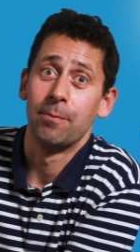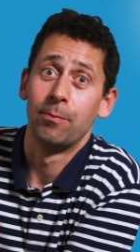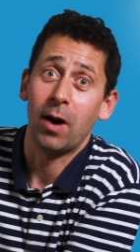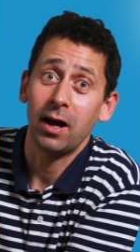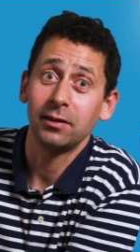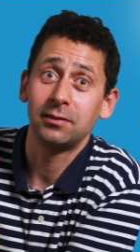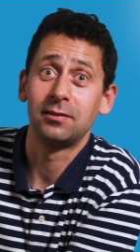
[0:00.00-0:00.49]

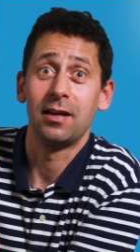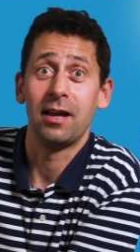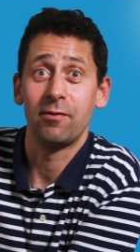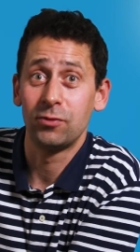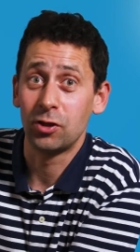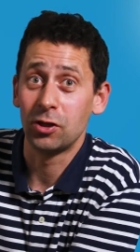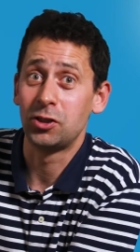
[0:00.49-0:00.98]
But
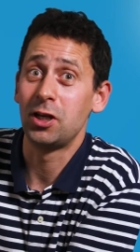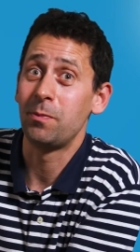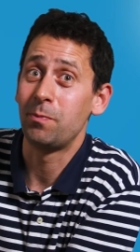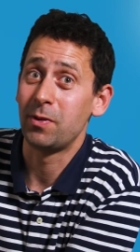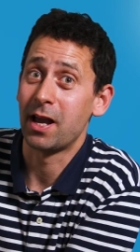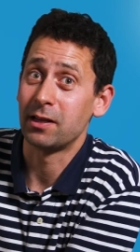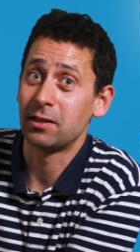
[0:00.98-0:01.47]
if the
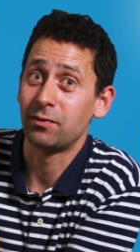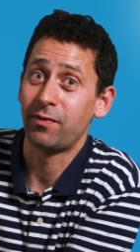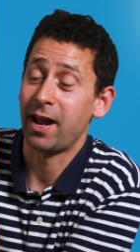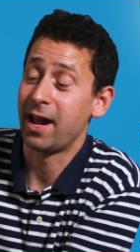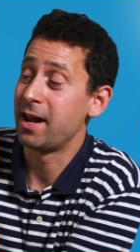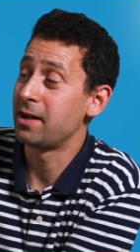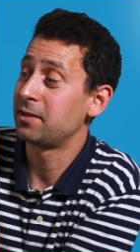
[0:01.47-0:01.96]
GPS
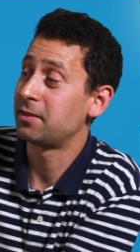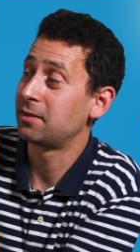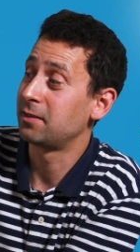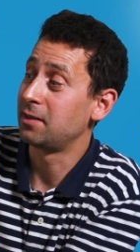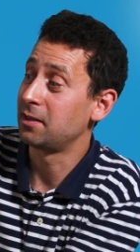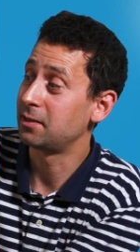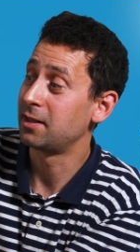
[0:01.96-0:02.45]
fails,
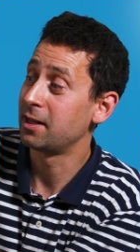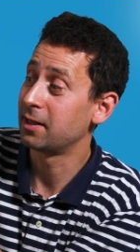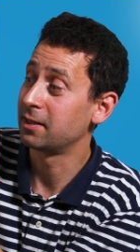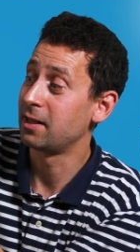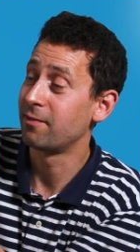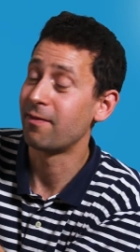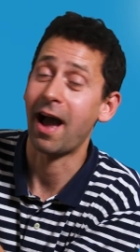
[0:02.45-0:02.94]
this
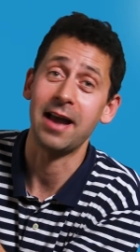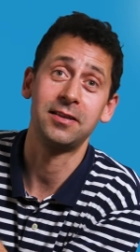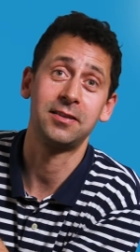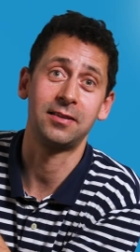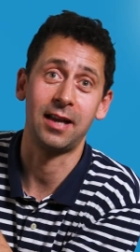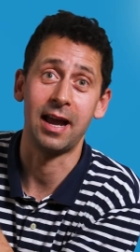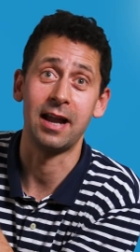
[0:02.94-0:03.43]
little
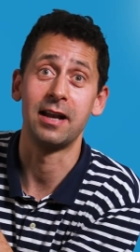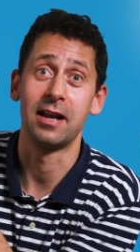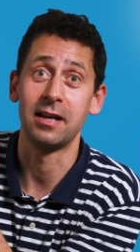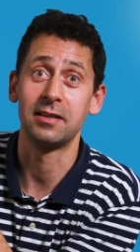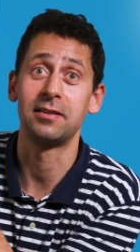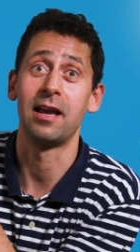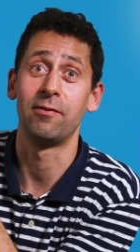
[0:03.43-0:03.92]
device can
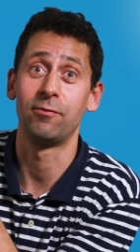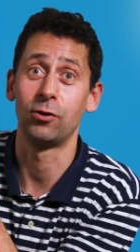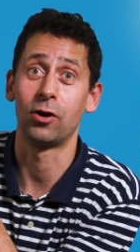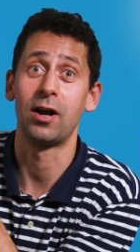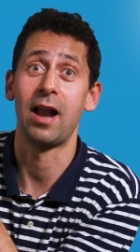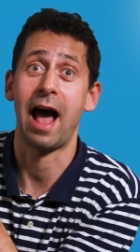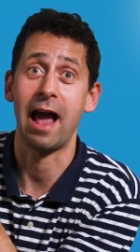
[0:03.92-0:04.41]
uh, save
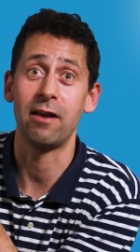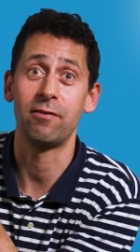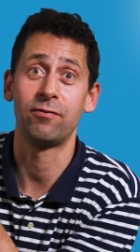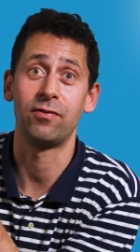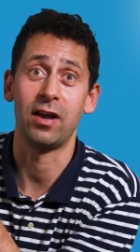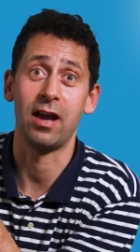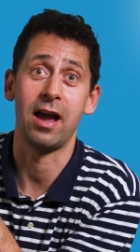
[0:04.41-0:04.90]
your
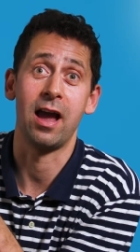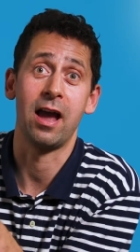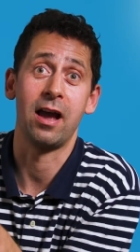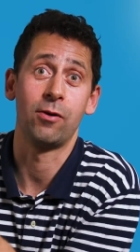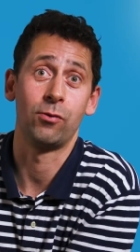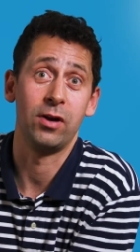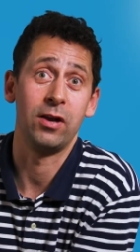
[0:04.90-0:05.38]
life uh,
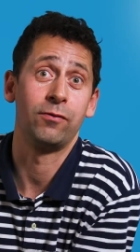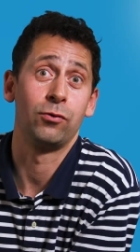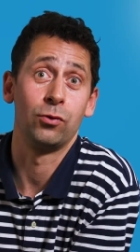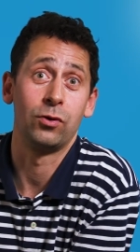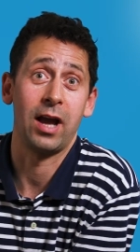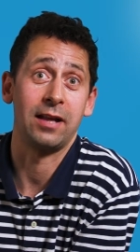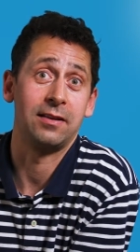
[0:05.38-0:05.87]
if
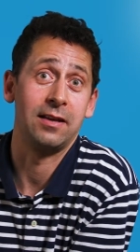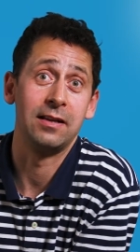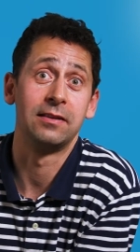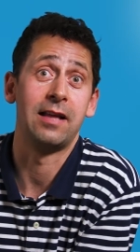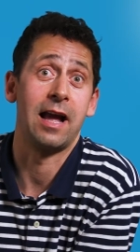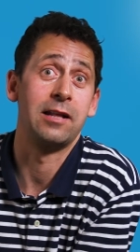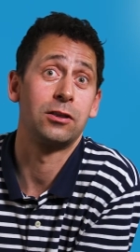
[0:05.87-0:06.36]
you get
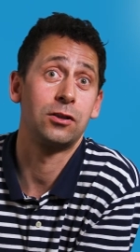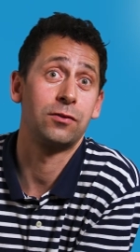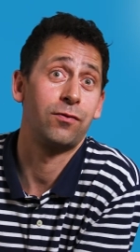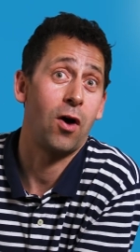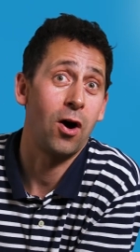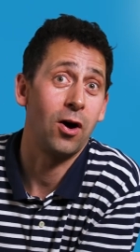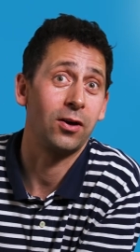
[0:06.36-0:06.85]
in dense
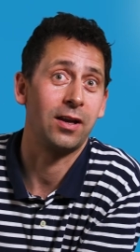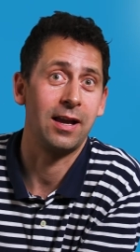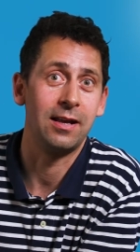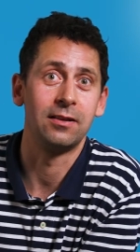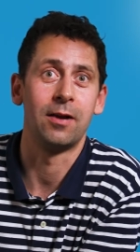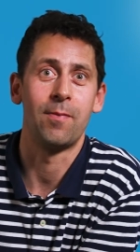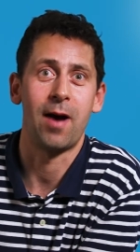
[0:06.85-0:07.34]
fog
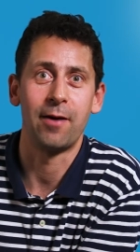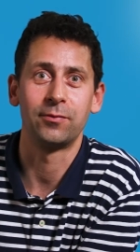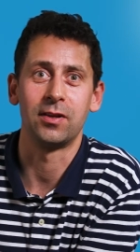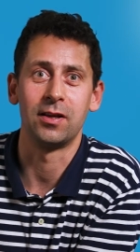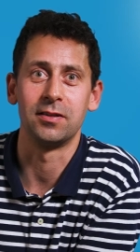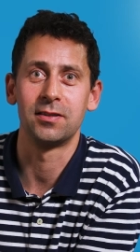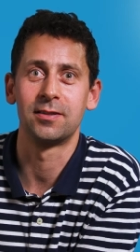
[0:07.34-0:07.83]
in the
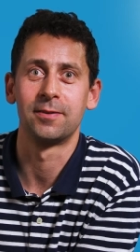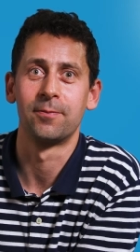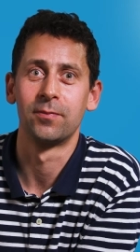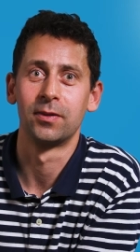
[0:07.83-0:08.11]
mountains.